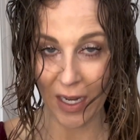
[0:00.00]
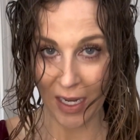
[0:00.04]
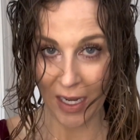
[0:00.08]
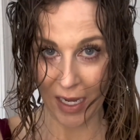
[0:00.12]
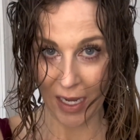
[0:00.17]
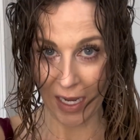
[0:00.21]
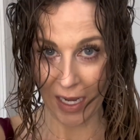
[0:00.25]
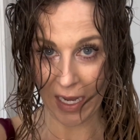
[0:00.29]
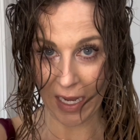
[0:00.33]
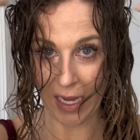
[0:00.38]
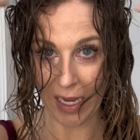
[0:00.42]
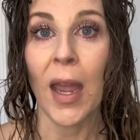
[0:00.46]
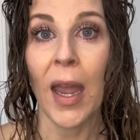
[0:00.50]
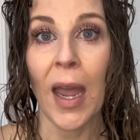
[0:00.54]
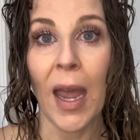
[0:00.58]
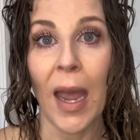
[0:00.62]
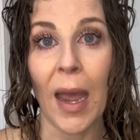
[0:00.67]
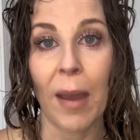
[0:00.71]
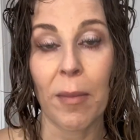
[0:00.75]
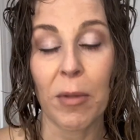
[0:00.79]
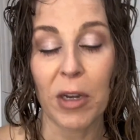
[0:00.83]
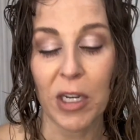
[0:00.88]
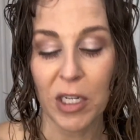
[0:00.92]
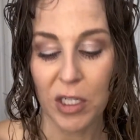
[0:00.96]
And
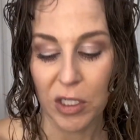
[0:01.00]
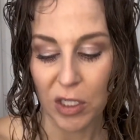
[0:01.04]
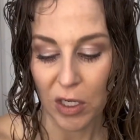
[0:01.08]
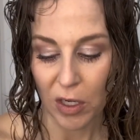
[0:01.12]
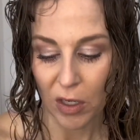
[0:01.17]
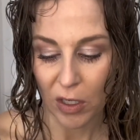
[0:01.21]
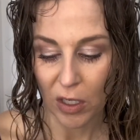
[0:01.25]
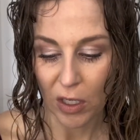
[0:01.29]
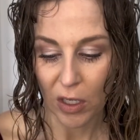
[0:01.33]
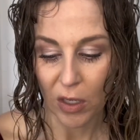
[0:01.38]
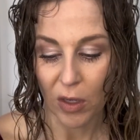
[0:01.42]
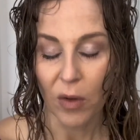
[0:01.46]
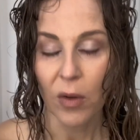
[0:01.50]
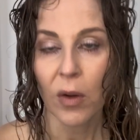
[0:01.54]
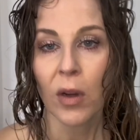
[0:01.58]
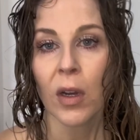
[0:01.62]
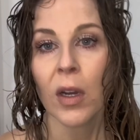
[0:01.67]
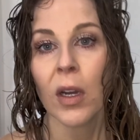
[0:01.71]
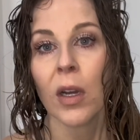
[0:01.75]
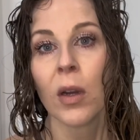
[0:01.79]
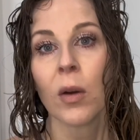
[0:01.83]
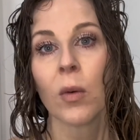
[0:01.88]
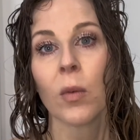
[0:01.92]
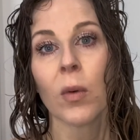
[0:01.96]
I'm going to show you
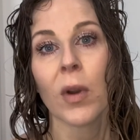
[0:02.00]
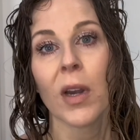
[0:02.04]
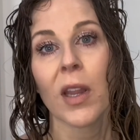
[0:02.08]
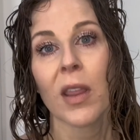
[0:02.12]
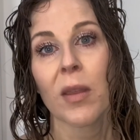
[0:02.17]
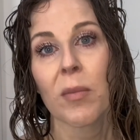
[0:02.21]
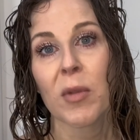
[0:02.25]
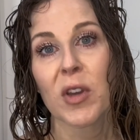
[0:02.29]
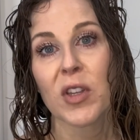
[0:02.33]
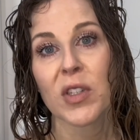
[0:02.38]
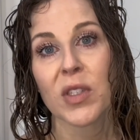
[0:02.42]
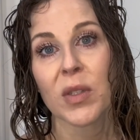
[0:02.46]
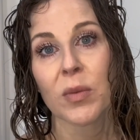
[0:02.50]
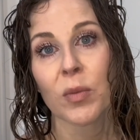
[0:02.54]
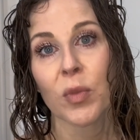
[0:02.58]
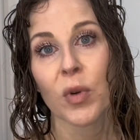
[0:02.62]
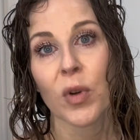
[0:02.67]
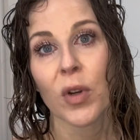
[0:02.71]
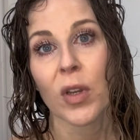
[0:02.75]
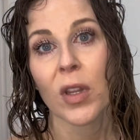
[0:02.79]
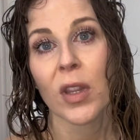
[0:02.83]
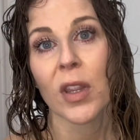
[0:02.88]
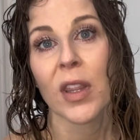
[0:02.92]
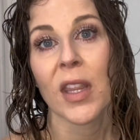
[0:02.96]
one of the most
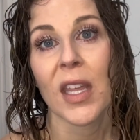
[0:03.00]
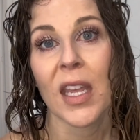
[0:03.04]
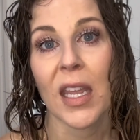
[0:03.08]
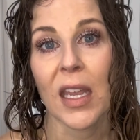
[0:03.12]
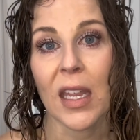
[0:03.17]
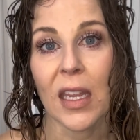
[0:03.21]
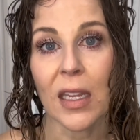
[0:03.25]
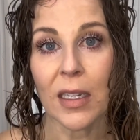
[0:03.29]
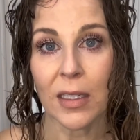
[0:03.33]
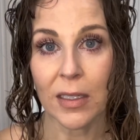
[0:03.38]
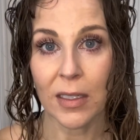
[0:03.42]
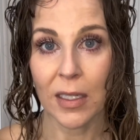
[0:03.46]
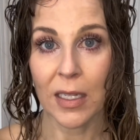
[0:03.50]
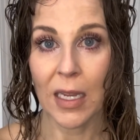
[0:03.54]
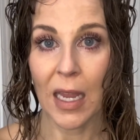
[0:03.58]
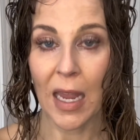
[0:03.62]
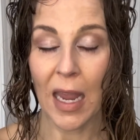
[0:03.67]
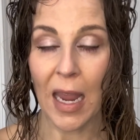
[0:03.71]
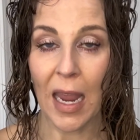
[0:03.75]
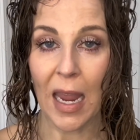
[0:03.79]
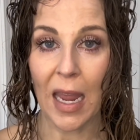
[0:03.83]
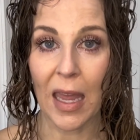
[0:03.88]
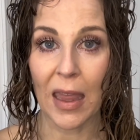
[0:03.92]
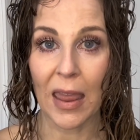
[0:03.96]
important things,
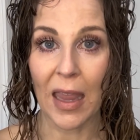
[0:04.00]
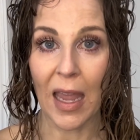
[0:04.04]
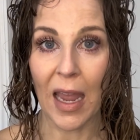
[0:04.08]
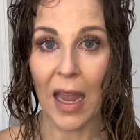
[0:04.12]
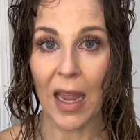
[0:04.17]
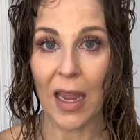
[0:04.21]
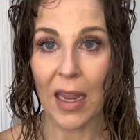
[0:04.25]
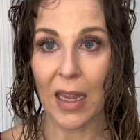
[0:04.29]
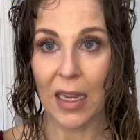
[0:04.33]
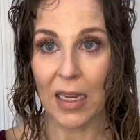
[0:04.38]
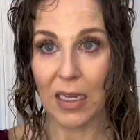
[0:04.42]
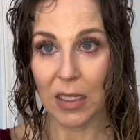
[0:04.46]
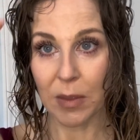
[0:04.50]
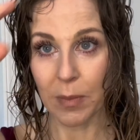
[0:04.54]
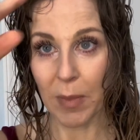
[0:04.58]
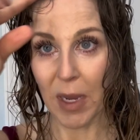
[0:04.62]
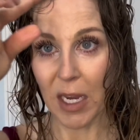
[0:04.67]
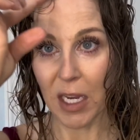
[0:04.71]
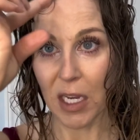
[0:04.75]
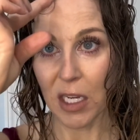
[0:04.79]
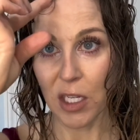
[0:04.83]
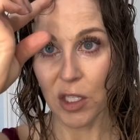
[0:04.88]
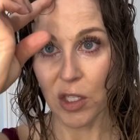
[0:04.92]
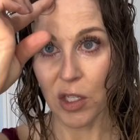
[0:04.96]
and that is
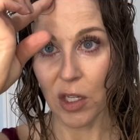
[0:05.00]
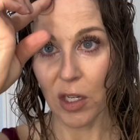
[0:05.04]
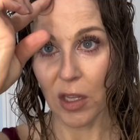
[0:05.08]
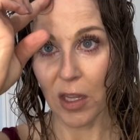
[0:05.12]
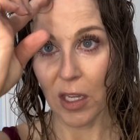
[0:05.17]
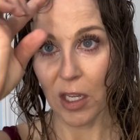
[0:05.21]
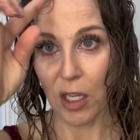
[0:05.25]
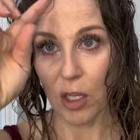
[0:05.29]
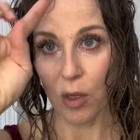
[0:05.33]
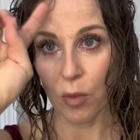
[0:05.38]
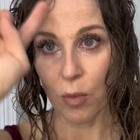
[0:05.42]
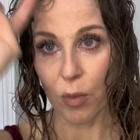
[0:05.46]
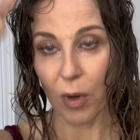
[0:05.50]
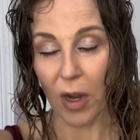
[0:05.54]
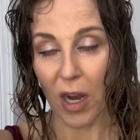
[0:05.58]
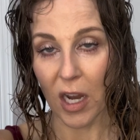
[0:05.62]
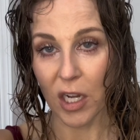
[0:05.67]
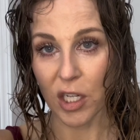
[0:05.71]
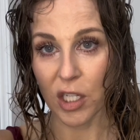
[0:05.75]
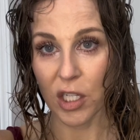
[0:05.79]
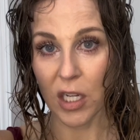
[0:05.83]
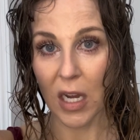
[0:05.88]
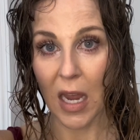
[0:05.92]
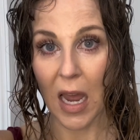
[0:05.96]
making sure that you
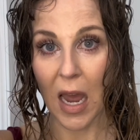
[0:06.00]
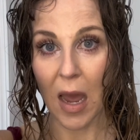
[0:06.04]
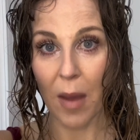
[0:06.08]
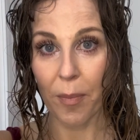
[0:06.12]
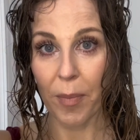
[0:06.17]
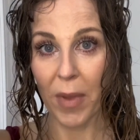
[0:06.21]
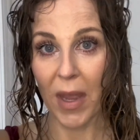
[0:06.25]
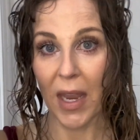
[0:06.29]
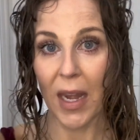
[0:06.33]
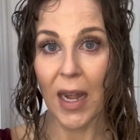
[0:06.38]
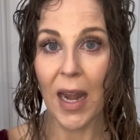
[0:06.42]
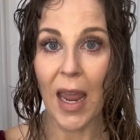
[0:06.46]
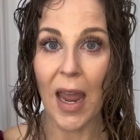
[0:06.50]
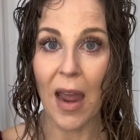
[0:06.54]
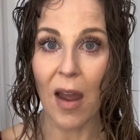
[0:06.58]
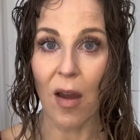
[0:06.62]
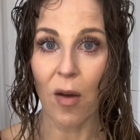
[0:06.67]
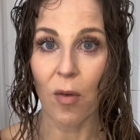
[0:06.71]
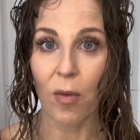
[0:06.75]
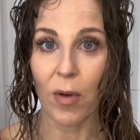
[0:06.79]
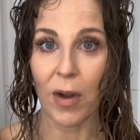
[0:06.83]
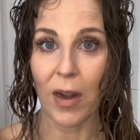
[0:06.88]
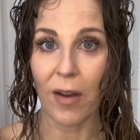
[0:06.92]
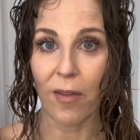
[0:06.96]
brush up and
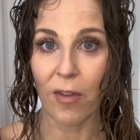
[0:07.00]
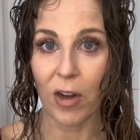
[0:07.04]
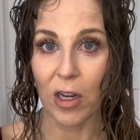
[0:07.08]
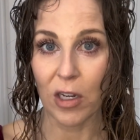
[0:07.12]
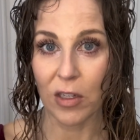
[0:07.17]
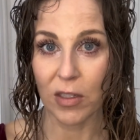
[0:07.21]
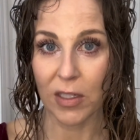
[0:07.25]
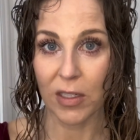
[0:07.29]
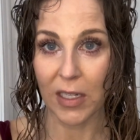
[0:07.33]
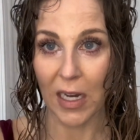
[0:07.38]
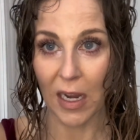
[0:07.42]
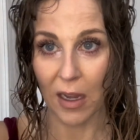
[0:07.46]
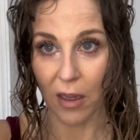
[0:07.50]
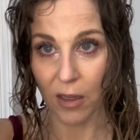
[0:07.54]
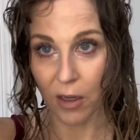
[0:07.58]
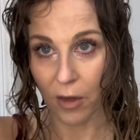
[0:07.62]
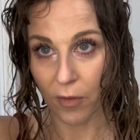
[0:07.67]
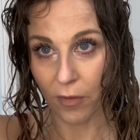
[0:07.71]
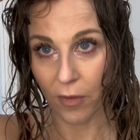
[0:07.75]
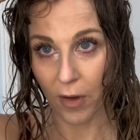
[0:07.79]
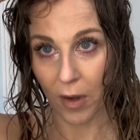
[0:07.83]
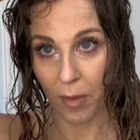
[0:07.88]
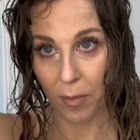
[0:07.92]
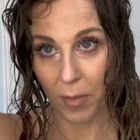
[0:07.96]
out whenever you style your
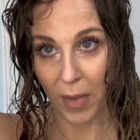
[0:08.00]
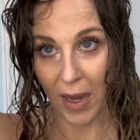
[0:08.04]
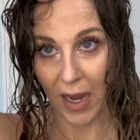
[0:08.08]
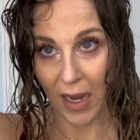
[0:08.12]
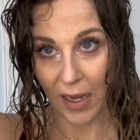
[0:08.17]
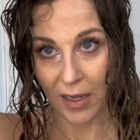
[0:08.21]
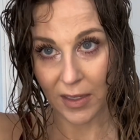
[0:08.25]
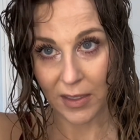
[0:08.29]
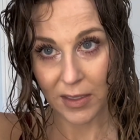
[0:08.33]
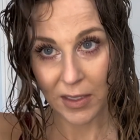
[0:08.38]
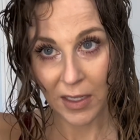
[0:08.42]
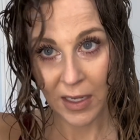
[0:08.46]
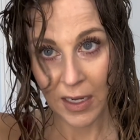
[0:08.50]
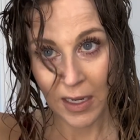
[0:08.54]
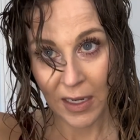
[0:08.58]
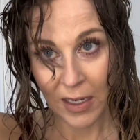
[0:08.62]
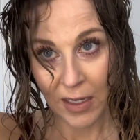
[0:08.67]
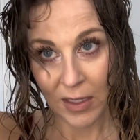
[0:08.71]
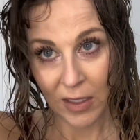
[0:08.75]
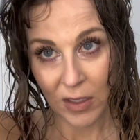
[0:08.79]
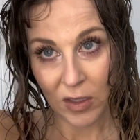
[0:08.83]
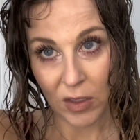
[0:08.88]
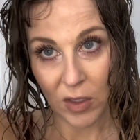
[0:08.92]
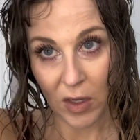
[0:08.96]
front bangs.
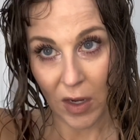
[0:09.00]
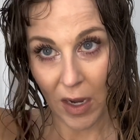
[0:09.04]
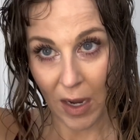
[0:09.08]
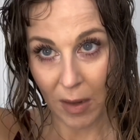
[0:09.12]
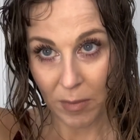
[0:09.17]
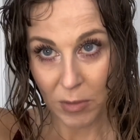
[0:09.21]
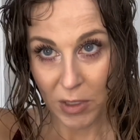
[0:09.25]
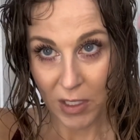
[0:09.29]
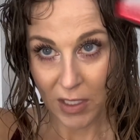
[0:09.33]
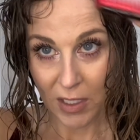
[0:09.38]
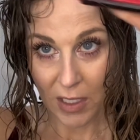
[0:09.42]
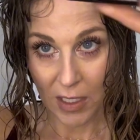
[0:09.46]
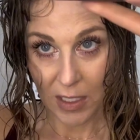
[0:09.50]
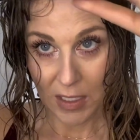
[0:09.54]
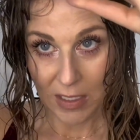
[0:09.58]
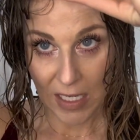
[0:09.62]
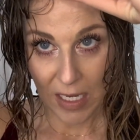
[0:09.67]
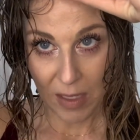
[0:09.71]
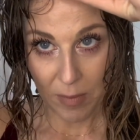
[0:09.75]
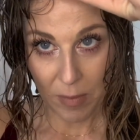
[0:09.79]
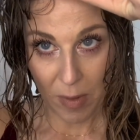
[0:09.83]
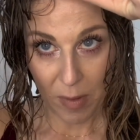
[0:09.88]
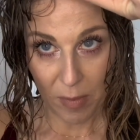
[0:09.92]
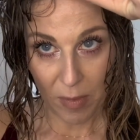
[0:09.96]
So I'm just going to
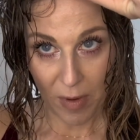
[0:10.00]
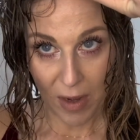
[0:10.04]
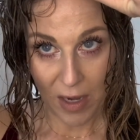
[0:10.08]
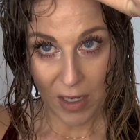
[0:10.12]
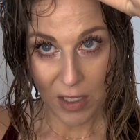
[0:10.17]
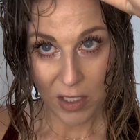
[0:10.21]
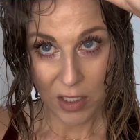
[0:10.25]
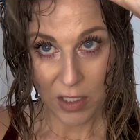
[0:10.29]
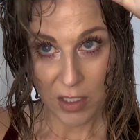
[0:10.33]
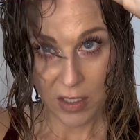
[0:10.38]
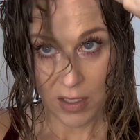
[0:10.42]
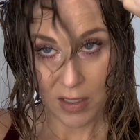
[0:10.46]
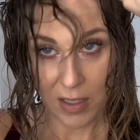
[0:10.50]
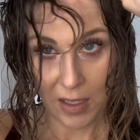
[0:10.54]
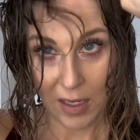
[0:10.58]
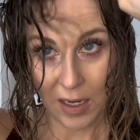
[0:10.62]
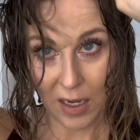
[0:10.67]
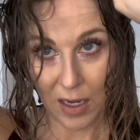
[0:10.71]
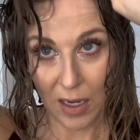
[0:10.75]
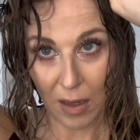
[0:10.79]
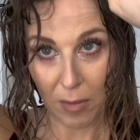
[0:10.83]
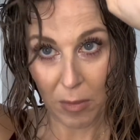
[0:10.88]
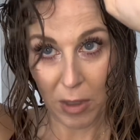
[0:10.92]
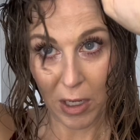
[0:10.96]
take my brush
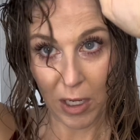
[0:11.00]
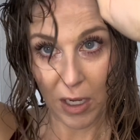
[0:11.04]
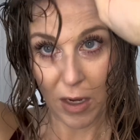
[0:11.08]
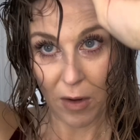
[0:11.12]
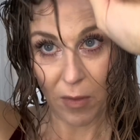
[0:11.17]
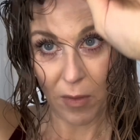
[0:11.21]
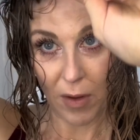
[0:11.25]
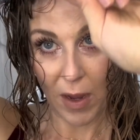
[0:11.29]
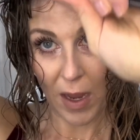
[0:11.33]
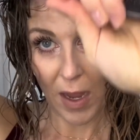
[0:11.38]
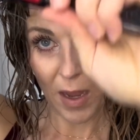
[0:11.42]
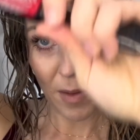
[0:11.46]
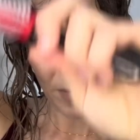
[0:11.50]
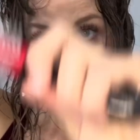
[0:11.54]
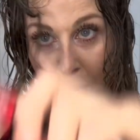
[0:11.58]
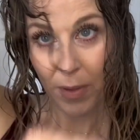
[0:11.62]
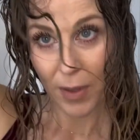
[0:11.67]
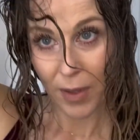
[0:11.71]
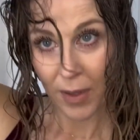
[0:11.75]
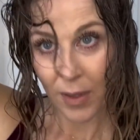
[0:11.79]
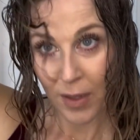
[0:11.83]
and I'm going to go up